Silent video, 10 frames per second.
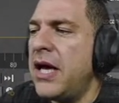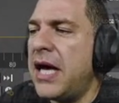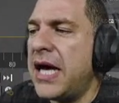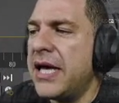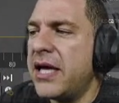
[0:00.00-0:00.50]

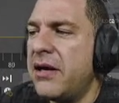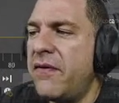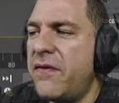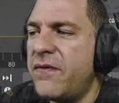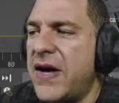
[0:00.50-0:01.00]
I can
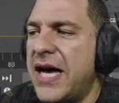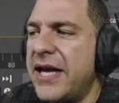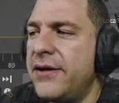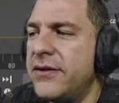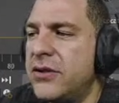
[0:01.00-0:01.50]

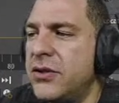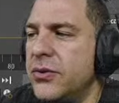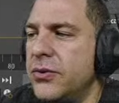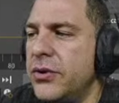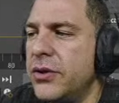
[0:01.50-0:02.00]
fine
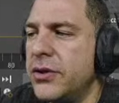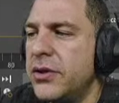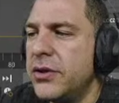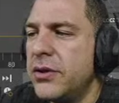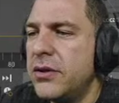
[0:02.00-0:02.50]
tune
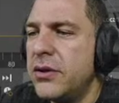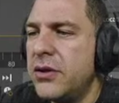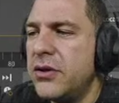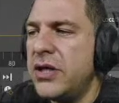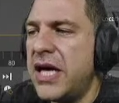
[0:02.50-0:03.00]

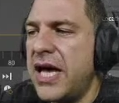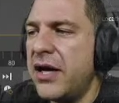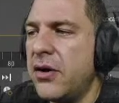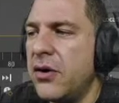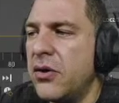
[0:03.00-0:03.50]
the
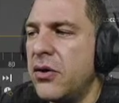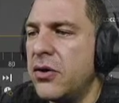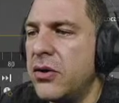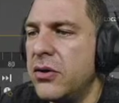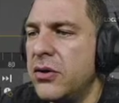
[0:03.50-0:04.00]

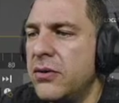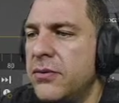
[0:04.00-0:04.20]
angle